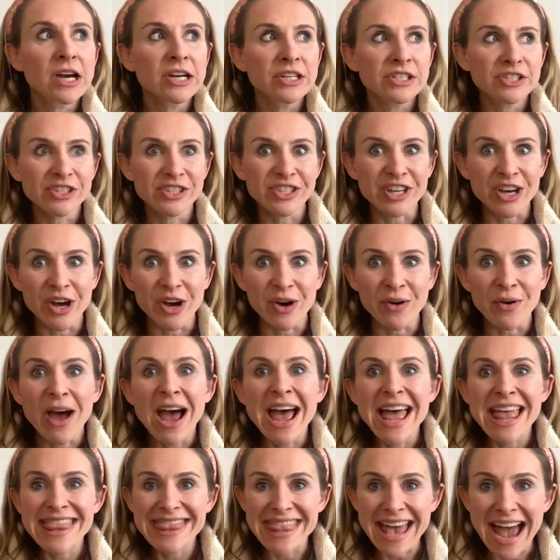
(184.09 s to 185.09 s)
So
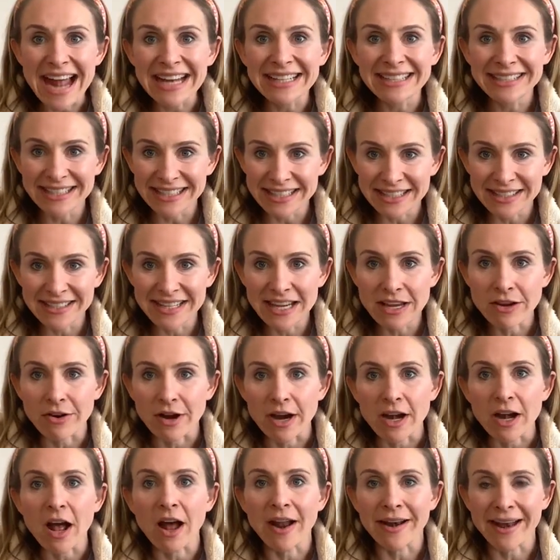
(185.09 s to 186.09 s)
that's the
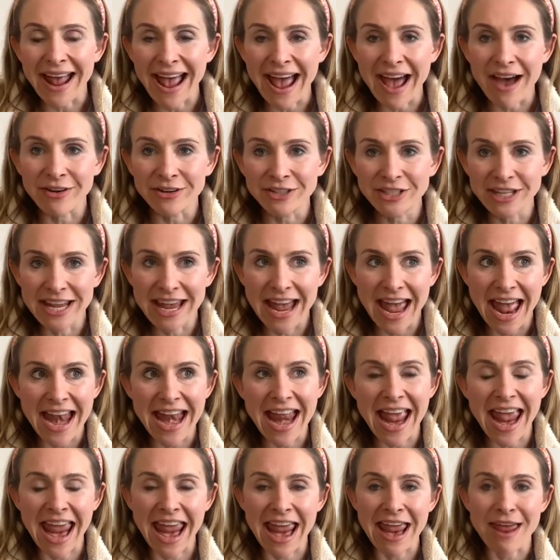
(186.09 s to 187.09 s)
secret on how to
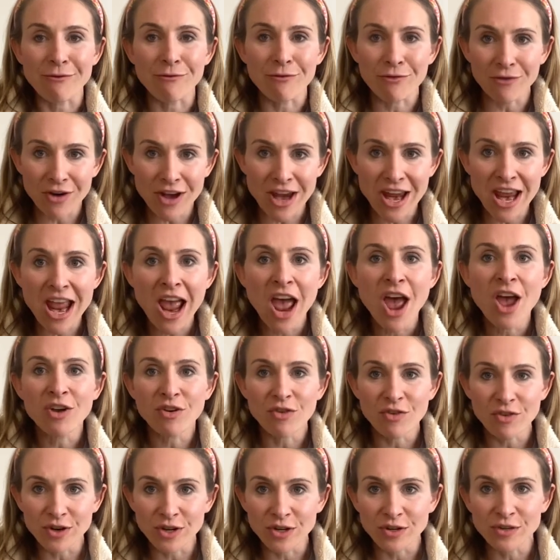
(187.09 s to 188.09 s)
get a free
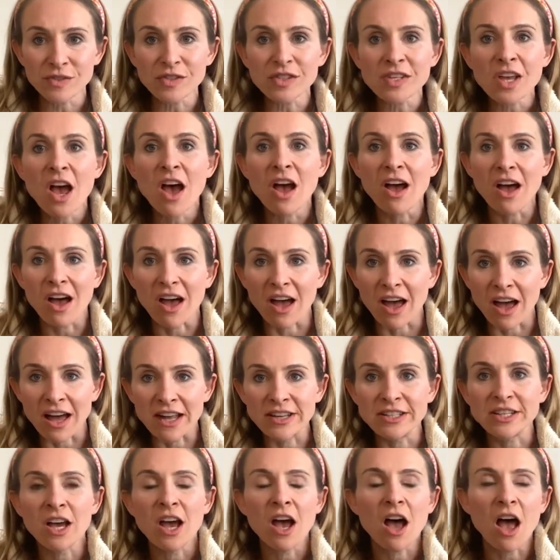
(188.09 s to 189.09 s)
cruise
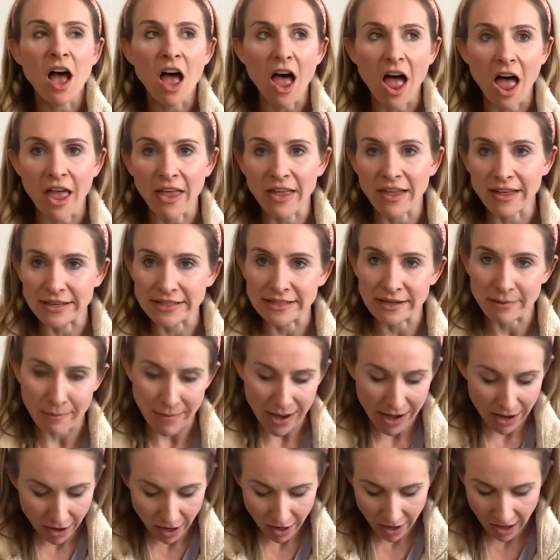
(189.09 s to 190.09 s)
on Holland
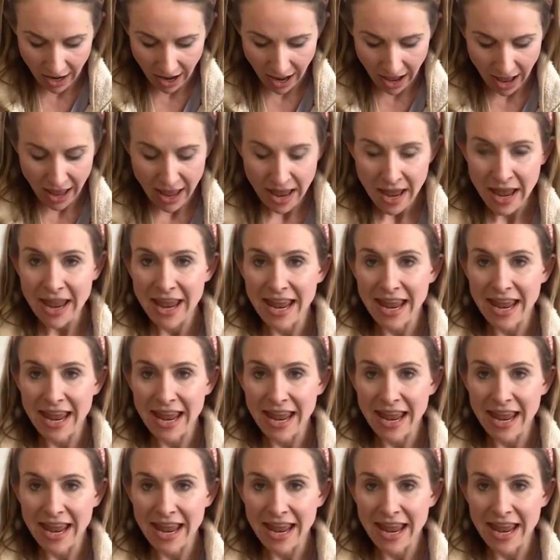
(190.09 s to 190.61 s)
America